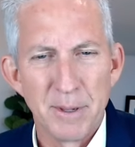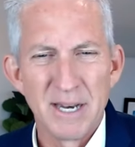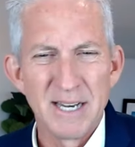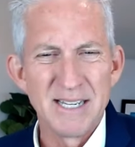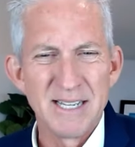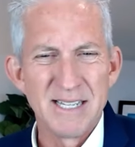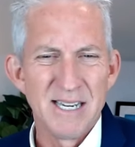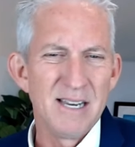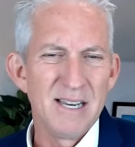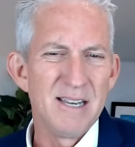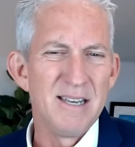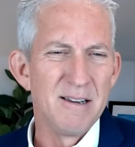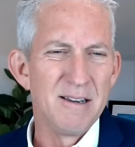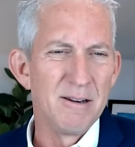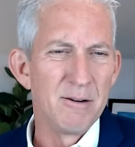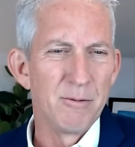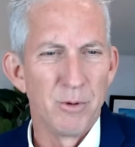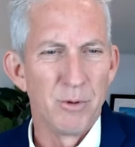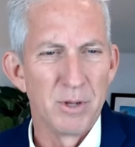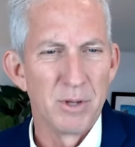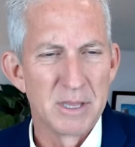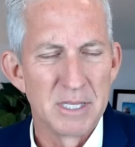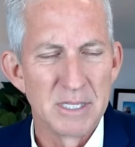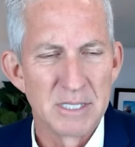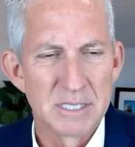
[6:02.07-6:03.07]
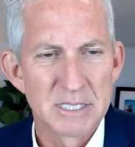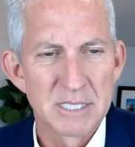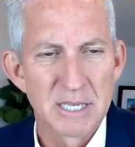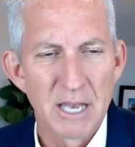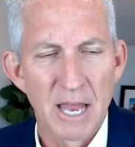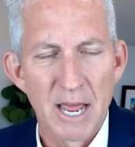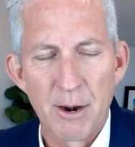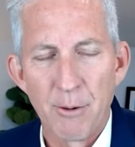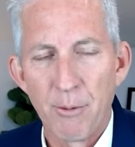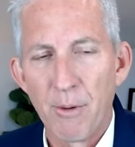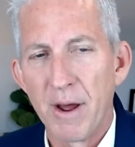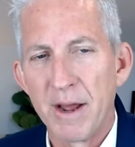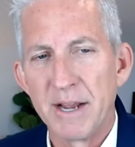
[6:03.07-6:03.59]
but it didn't with this
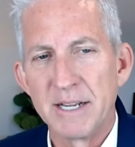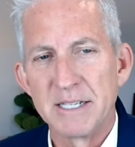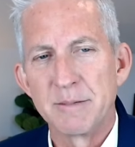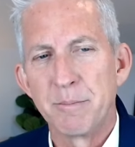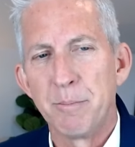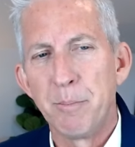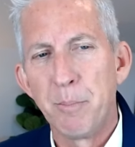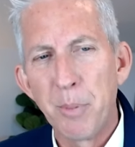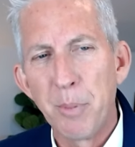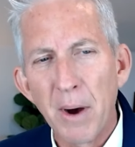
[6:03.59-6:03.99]
slight rise.